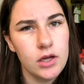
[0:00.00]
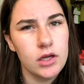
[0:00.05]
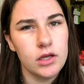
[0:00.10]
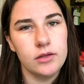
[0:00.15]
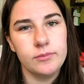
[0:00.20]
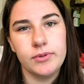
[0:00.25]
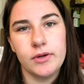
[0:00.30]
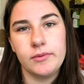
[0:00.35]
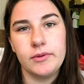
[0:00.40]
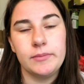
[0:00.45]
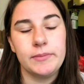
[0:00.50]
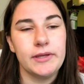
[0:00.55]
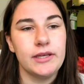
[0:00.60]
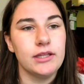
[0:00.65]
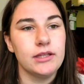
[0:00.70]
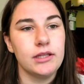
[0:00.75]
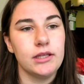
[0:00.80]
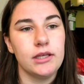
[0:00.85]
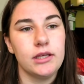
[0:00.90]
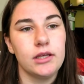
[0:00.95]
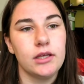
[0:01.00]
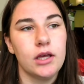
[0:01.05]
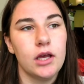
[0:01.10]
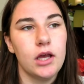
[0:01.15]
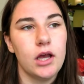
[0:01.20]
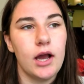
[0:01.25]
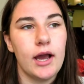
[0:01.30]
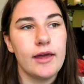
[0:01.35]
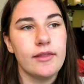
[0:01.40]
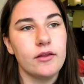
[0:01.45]
It'd probably be in the
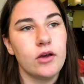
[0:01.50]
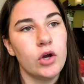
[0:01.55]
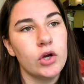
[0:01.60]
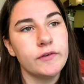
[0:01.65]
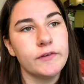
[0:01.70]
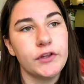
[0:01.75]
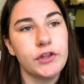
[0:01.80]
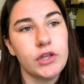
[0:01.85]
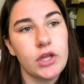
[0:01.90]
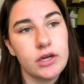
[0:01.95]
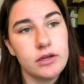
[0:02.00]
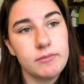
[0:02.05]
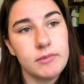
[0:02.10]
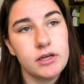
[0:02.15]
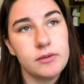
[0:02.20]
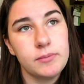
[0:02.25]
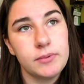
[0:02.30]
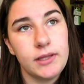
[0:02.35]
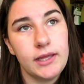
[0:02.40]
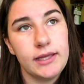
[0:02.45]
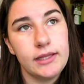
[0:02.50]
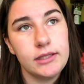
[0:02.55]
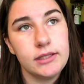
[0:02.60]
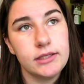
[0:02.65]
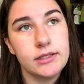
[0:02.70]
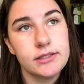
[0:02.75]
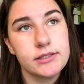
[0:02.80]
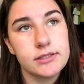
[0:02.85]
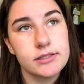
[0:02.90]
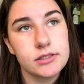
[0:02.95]
either over 30-minute
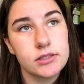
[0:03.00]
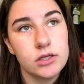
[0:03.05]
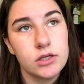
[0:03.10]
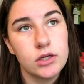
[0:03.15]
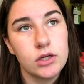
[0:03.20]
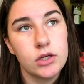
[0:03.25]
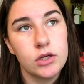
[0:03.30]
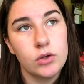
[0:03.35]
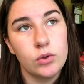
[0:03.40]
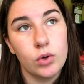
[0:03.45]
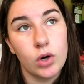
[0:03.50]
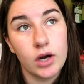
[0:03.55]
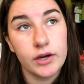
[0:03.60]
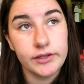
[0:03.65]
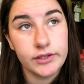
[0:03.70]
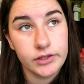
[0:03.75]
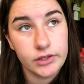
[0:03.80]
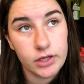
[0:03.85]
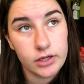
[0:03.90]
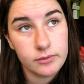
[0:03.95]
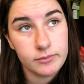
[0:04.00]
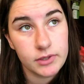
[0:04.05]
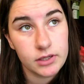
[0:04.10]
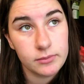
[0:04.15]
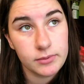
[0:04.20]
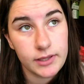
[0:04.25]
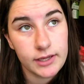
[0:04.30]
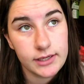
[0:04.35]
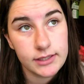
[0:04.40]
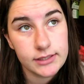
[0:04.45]
playlist or under
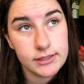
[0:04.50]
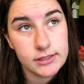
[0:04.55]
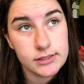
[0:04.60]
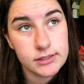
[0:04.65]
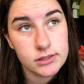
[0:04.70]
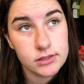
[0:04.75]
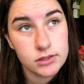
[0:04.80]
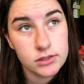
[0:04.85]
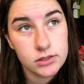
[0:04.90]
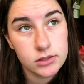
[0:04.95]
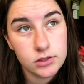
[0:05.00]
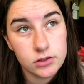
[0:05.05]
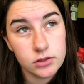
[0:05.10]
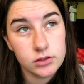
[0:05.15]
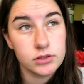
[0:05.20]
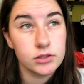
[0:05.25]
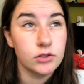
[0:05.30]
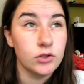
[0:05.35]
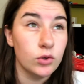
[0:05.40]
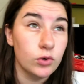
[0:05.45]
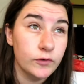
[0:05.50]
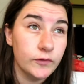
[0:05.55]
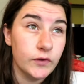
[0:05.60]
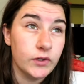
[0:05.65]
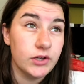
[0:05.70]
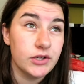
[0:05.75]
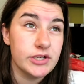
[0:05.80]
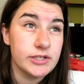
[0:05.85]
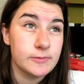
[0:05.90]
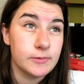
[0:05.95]
30-minute playlist. It's in the all
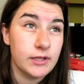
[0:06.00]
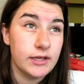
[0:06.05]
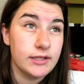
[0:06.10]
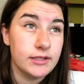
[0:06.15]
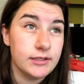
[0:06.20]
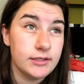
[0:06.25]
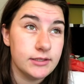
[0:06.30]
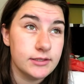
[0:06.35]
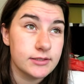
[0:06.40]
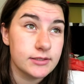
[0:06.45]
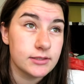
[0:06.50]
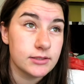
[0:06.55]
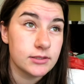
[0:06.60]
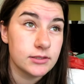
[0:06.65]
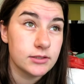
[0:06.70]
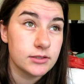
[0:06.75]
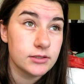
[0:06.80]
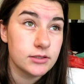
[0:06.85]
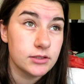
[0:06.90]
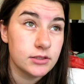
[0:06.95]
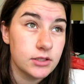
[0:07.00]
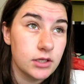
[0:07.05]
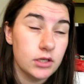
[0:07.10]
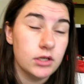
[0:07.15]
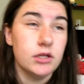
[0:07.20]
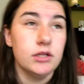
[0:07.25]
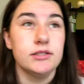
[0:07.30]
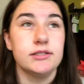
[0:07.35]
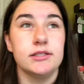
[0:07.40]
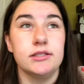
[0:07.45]
videos playlist.
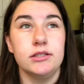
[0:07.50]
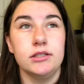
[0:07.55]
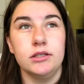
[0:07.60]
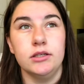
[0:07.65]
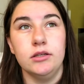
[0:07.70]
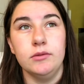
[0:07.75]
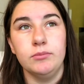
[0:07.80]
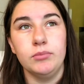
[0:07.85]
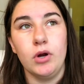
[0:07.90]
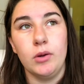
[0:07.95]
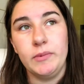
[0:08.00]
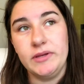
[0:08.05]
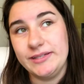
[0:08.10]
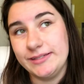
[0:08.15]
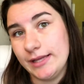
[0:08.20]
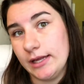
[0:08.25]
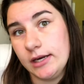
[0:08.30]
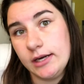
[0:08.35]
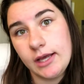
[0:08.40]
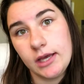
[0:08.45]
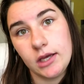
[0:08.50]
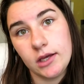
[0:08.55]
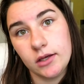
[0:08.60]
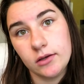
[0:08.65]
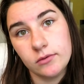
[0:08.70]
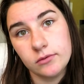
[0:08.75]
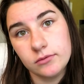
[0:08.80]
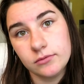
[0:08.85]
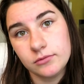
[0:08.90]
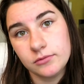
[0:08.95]
It's in the probably Sunday
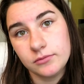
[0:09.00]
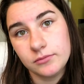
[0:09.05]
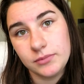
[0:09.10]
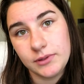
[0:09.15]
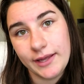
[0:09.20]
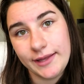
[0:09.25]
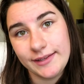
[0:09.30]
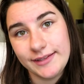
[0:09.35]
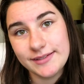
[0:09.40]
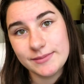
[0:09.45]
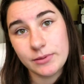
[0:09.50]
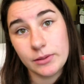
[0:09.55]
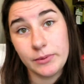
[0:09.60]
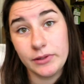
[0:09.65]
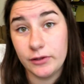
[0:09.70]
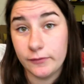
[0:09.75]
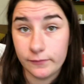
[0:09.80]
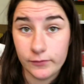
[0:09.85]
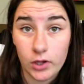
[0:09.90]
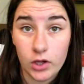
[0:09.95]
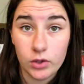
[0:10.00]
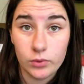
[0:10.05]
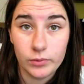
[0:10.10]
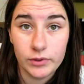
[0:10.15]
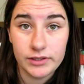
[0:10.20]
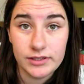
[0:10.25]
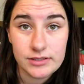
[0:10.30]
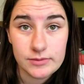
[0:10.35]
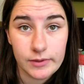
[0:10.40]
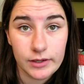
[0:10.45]
playlist, probably in the vlog
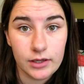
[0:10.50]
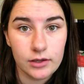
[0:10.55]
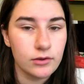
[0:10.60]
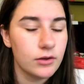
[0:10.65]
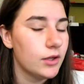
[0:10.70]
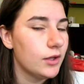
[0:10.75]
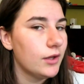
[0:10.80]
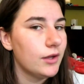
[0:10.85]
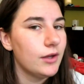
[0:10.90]
one as well.